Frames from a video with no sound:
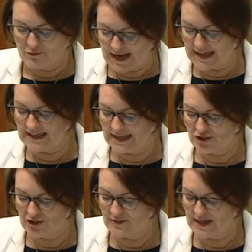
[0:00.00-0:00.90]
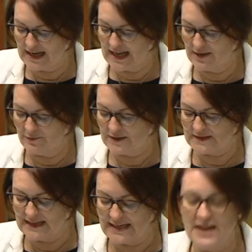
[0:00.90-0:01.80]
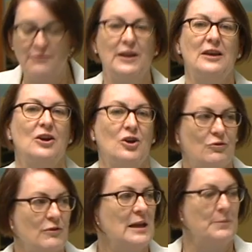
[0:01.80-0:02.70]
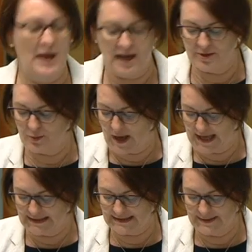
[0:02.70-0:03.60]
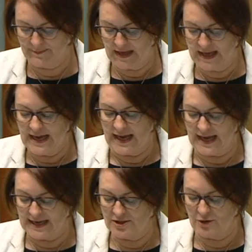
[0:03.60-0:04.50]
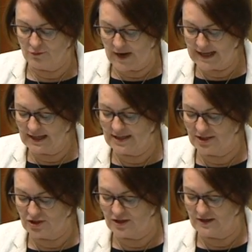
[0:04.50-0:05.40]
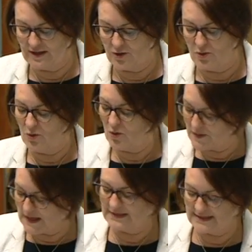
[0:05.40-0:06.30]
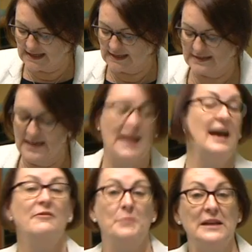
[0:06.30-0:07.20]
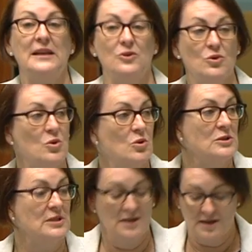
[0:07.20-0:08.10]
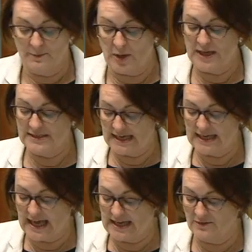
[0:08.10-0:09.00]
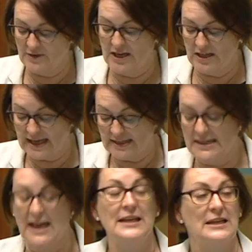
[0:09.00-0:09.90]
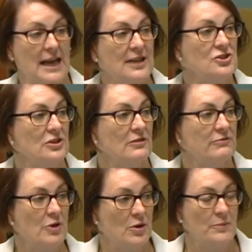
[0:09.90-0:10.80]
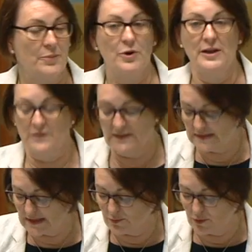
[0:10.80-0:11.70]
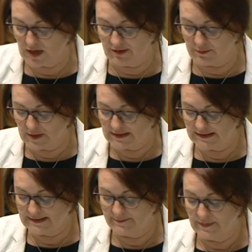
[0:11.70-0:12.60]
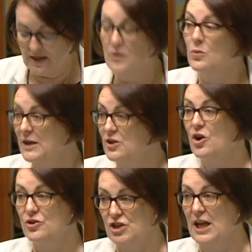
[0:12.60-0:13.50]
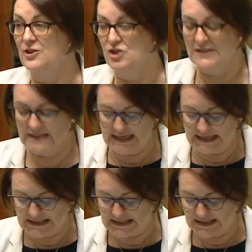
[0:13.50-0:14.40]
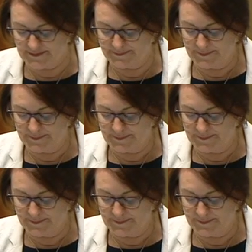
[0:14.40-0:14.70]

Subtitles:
recognition of the need for significant career pathways, and recognition that all these things have been ignored by a decade of neglect and inaction from previous Liberal governments. We know changes are needed.